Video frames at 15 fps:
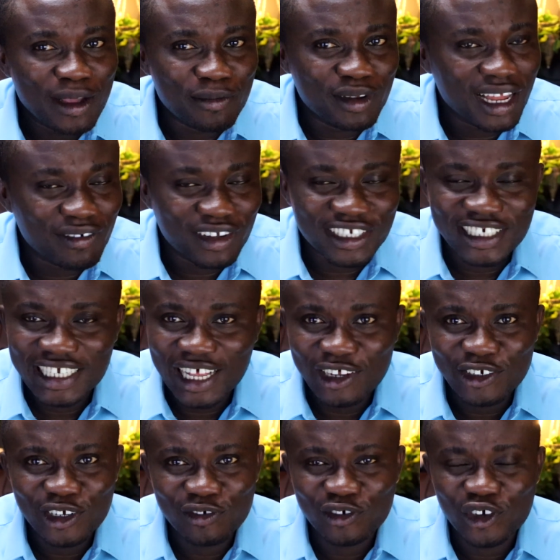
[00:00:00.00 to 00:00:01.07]
Hi, beloved
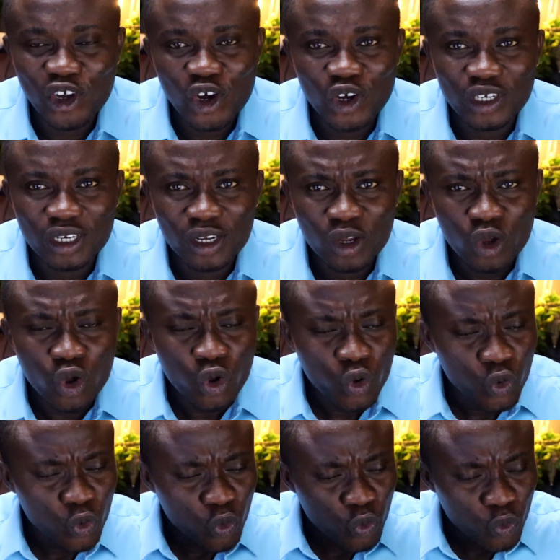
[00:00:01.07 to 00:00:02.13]
child of God.
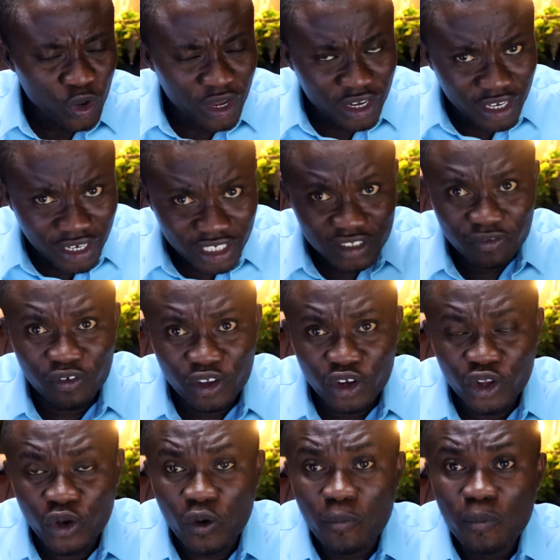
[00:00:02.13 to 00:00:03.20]
In this
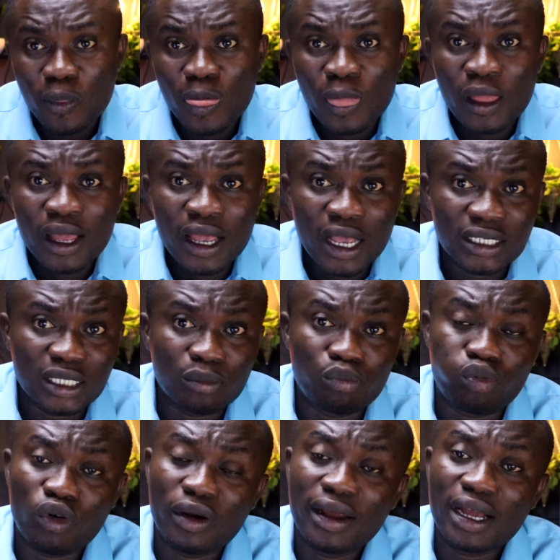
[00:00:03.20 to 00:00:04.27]
video, it's a
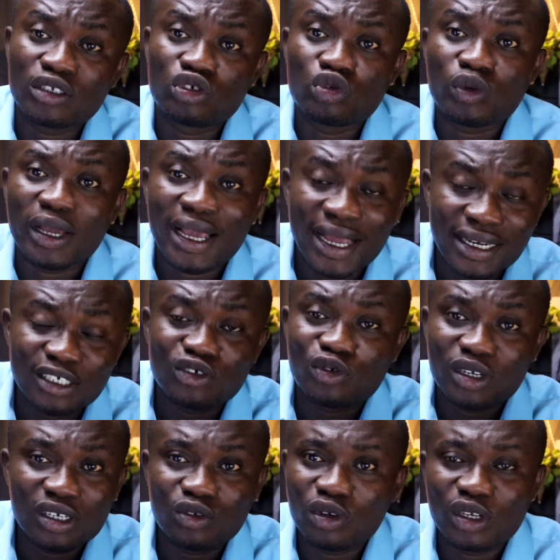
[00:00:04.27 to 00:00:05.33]
prayer to end
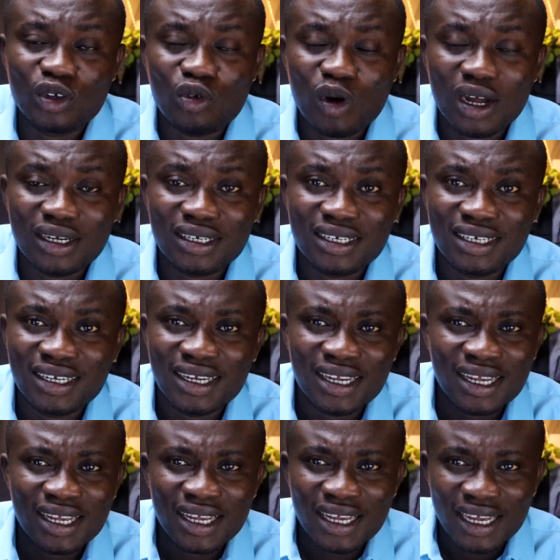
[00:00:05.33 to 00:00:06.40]
2021
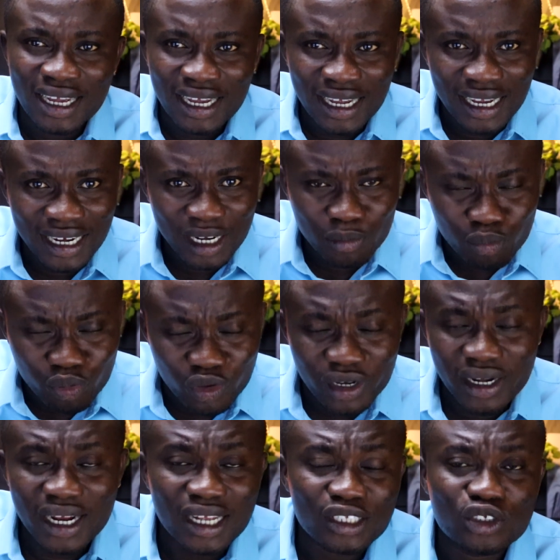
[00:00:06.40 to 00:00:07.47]
and a
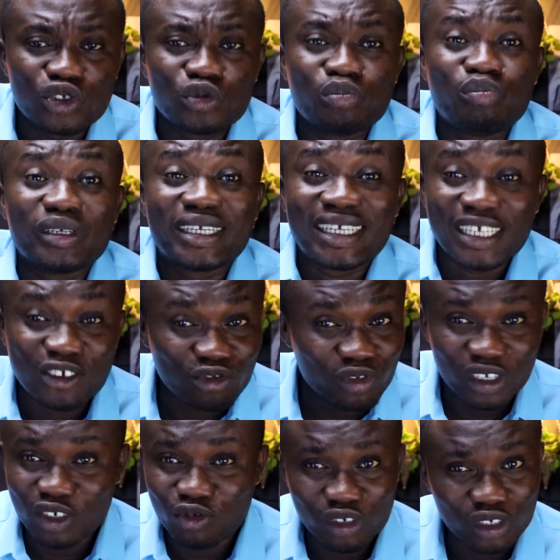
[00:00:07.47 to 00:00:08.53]
prayer to begin
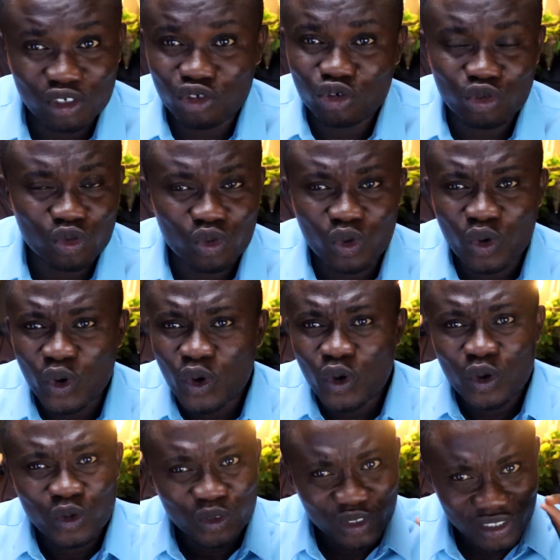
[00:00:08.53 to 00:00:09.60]
2022.
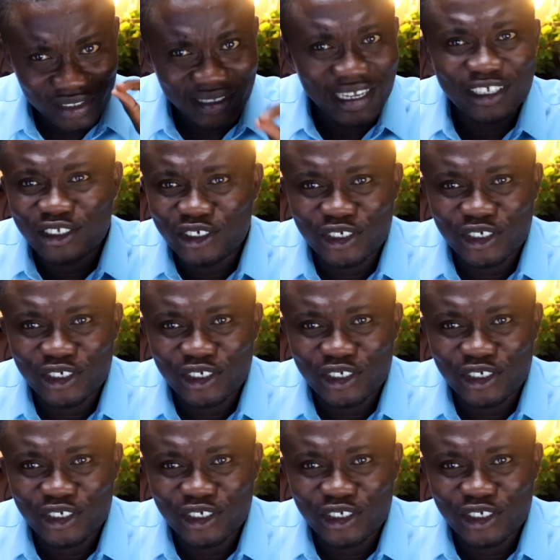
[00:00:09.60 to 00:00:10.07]
Stay